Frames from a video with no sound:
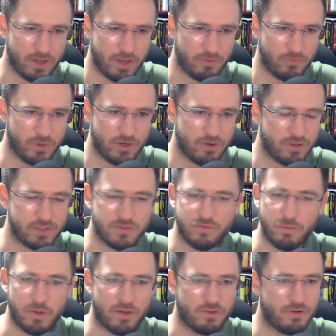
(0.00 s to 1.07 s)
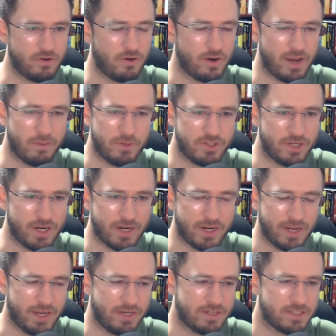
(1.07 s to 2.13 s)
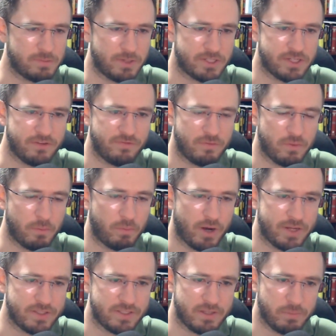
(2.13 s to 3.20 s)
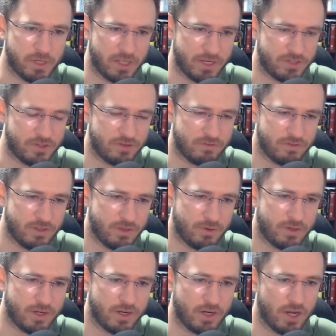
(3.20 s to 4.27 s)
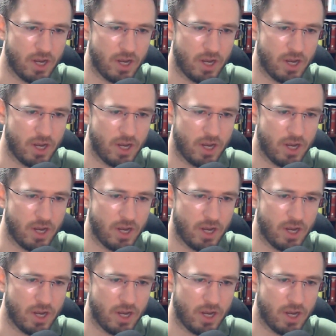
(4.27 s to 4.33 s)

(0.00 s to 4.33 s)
and we know this from all the neuroimaging and especially from the brain stimulation. You can